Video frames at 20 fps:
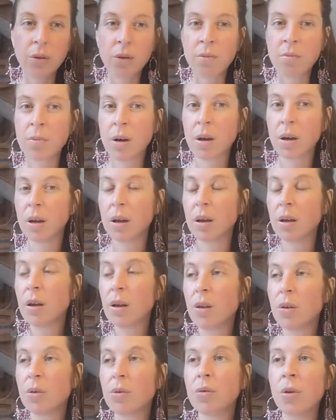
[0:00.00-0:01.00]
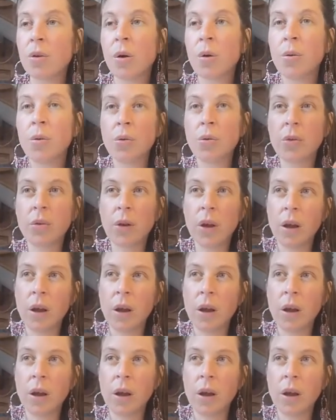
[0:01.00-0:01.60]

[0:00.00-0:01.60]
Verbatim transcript: and my notes